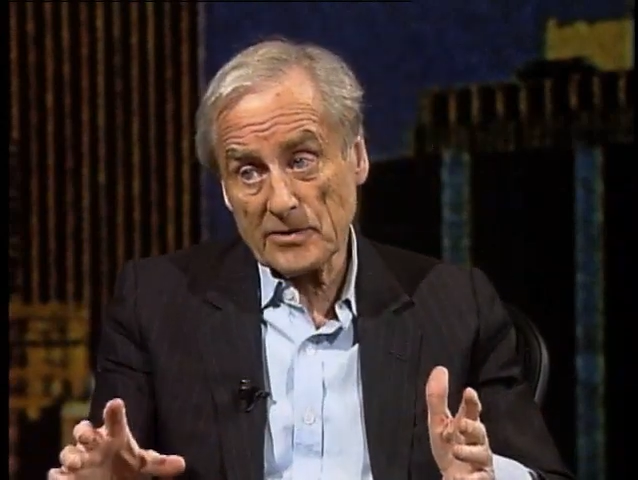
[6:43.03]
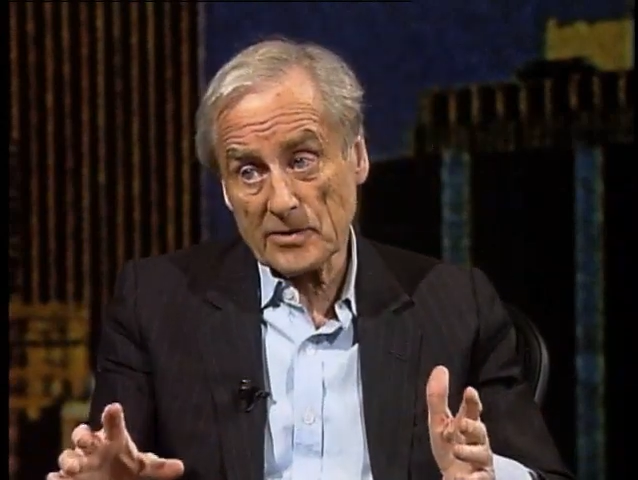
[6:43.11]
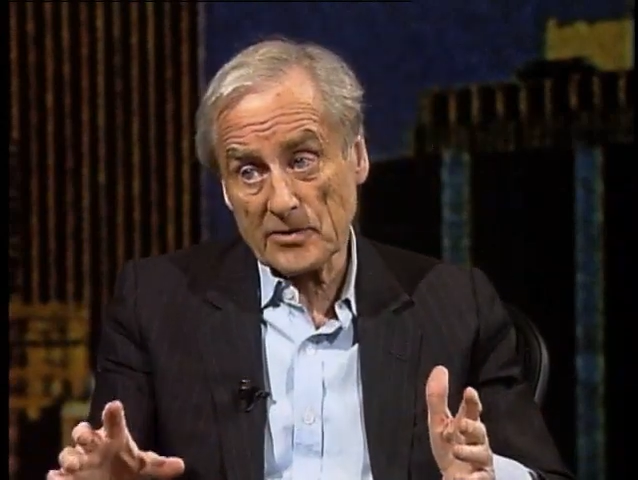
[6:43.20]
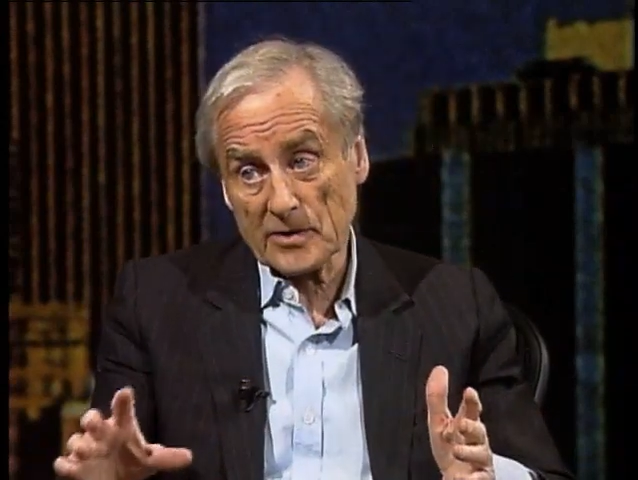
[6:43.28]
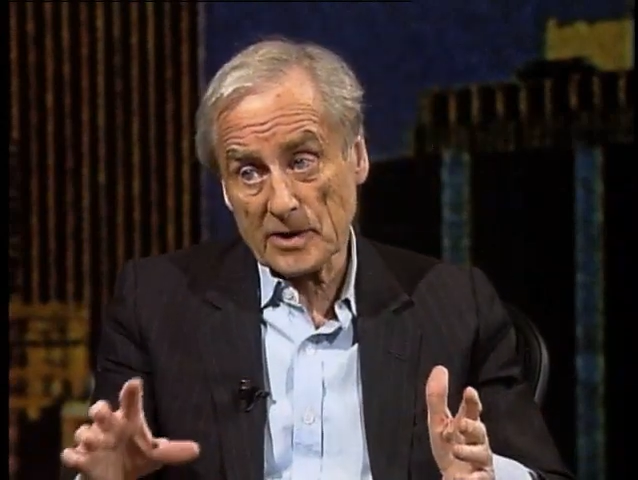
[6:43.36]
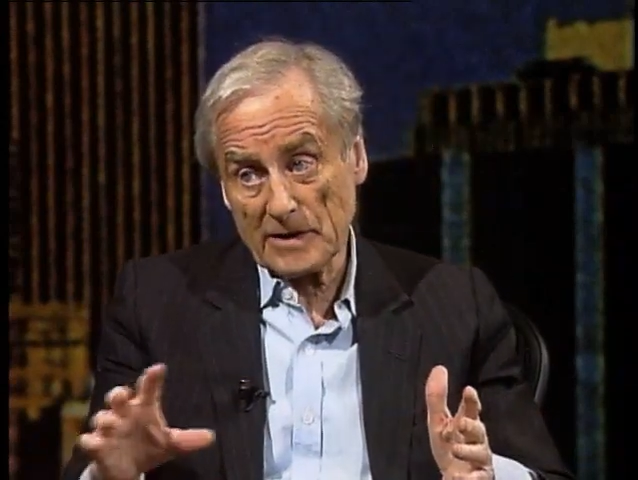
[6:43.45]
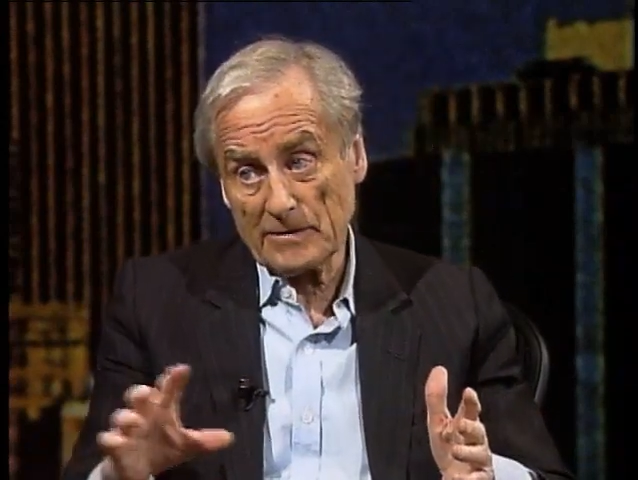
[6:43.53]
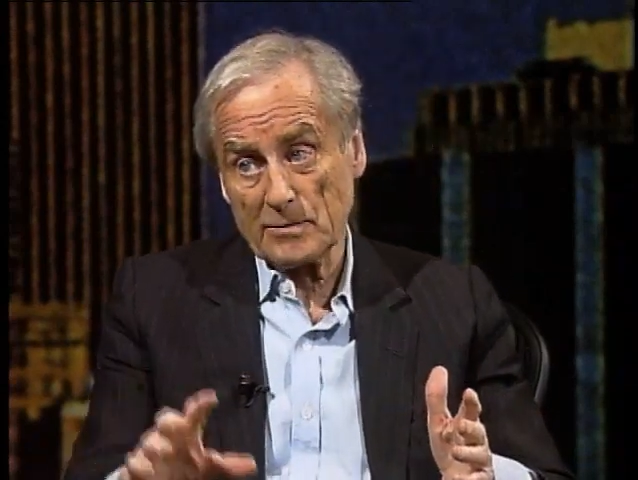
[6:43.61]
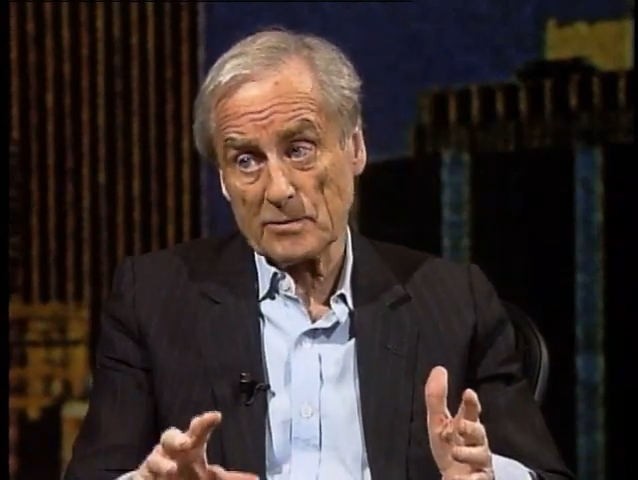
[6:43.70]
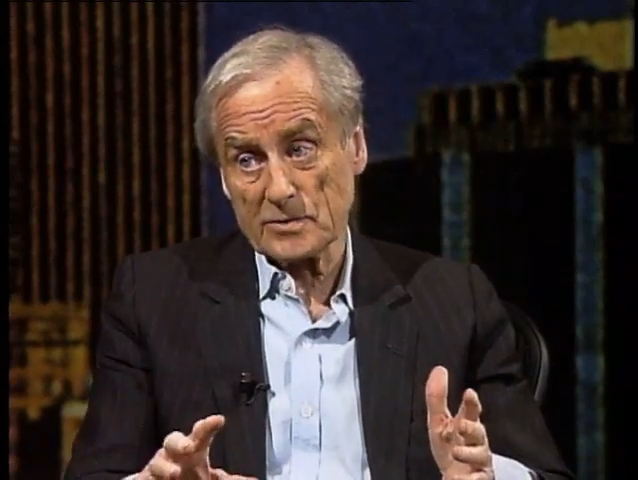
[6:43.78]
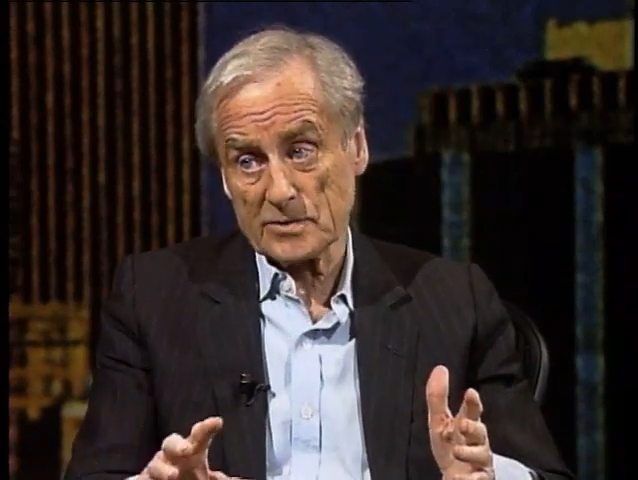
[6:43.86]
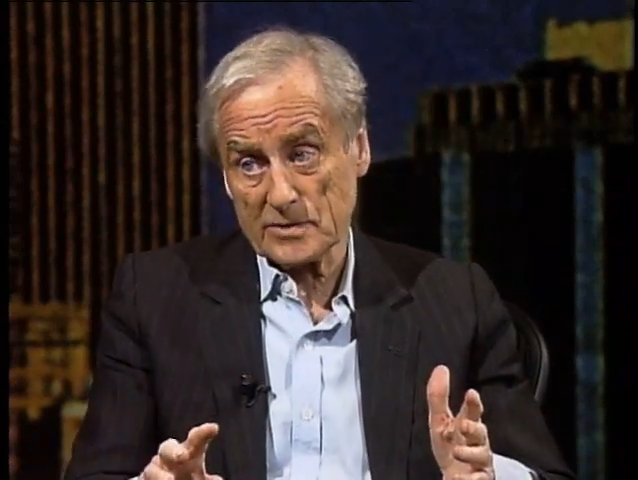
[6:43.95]
that the
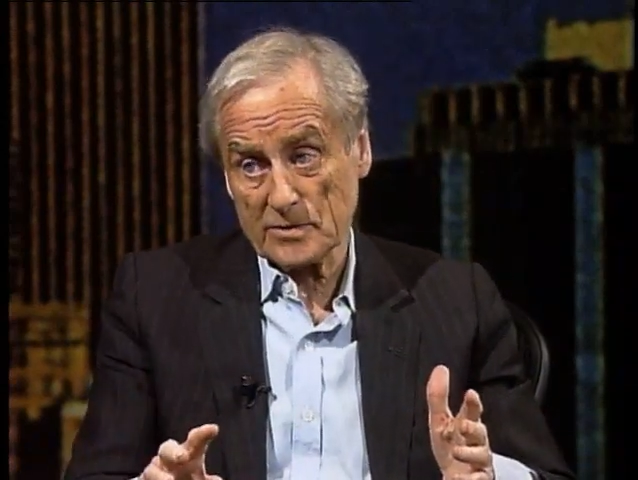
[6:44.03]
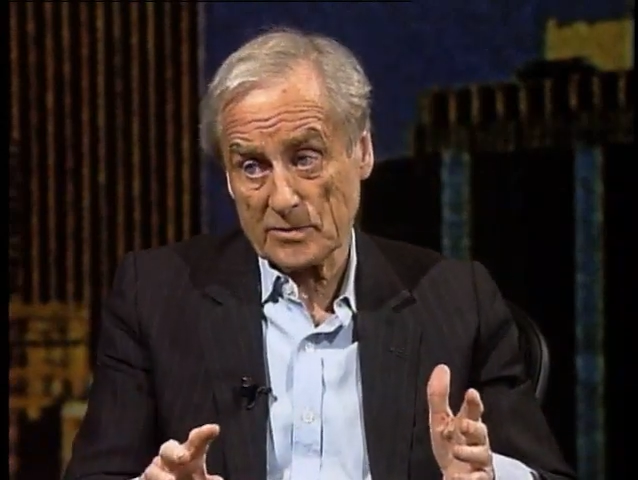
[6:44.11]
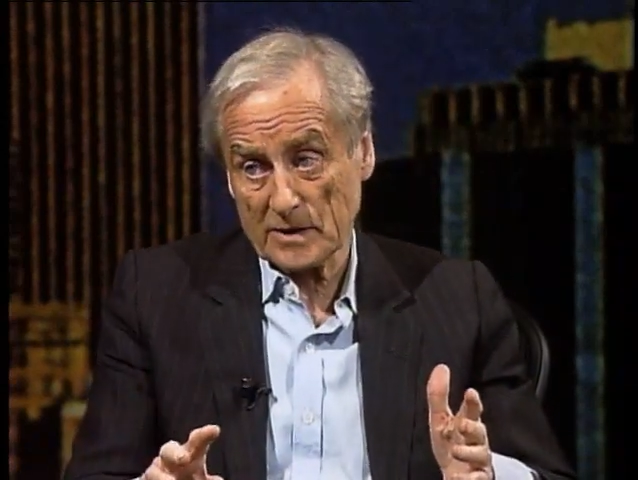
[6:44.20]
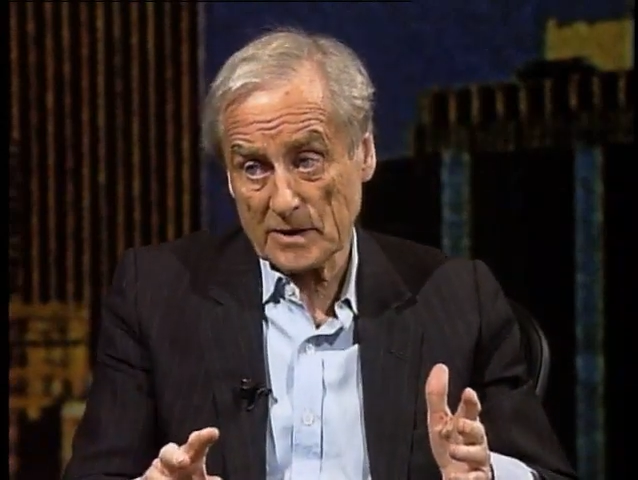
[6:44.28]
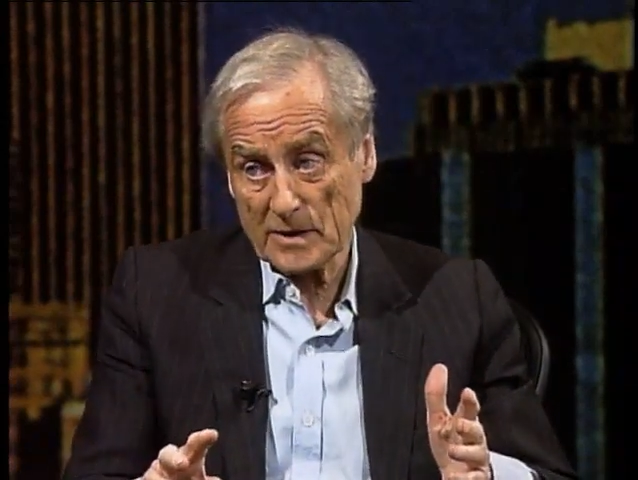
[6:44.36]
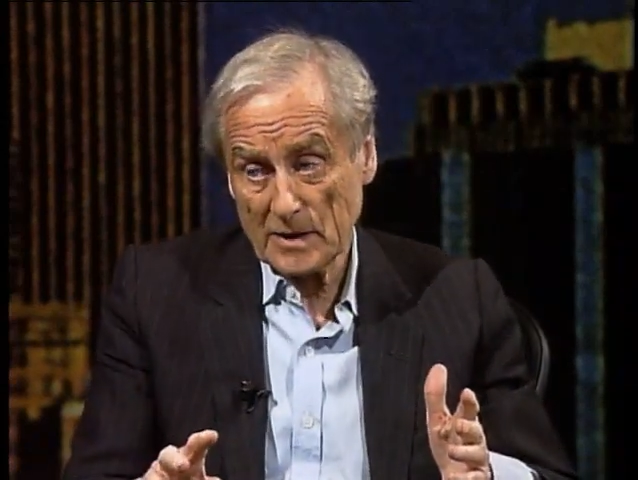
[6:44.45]
government was doing.